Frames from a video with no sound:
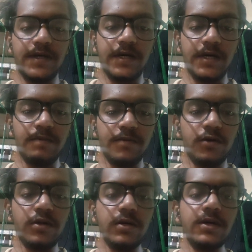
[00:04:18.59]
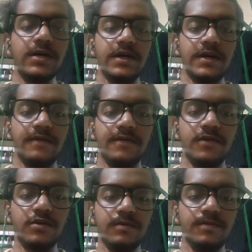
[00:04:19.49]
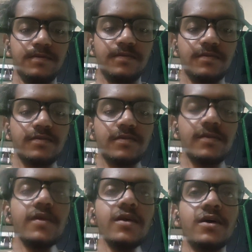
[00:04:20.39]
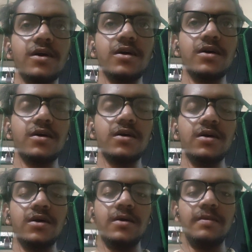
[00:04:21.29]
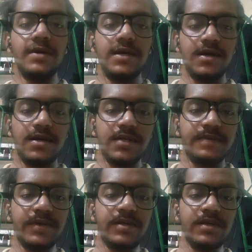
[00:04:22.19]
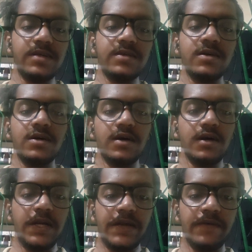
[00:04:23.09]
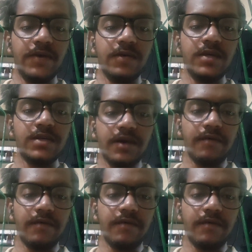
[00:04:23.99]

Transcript: abroad, and for uh, medical expenses, an individual is